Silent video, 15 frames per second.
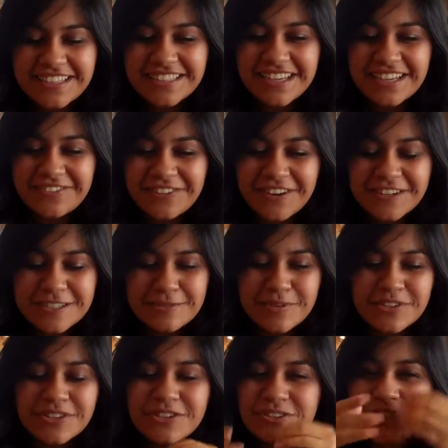He's like, what you're
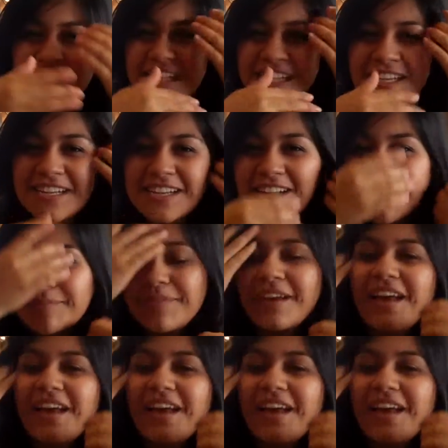supposed to do is clean it up.